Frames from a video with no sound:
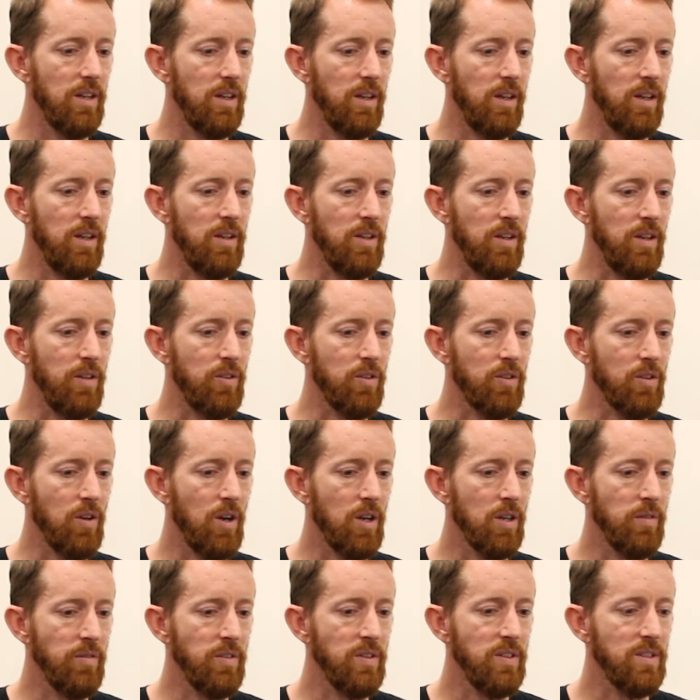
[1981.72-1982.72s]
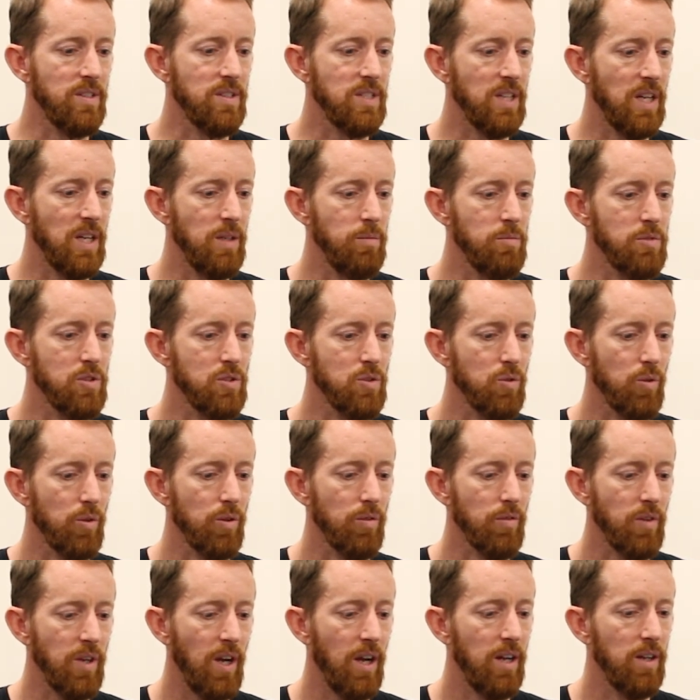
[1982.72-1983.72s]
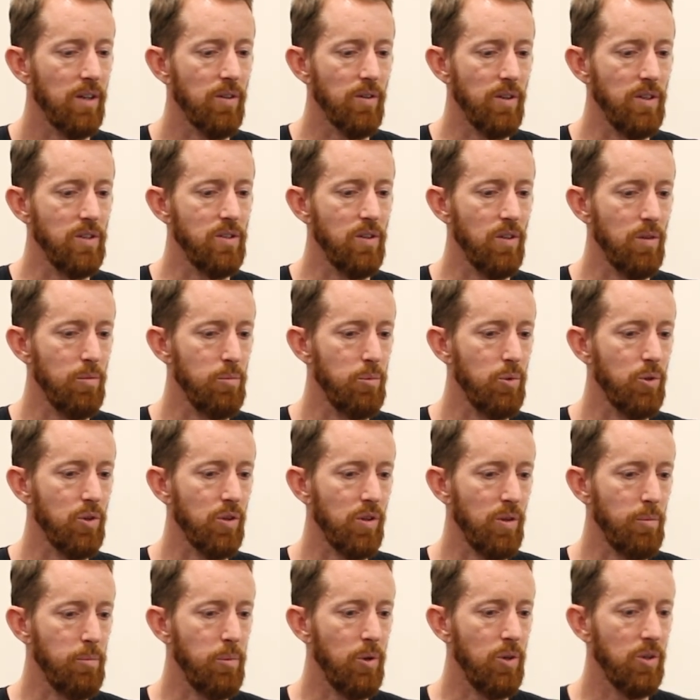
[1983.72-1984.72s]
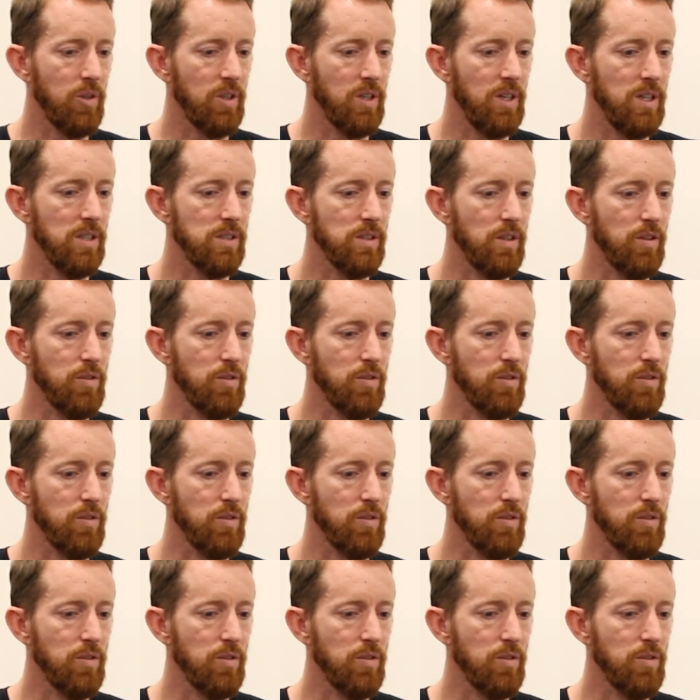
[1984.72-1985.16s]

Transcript: it's kind of in the same sort of category to the book and the podcast.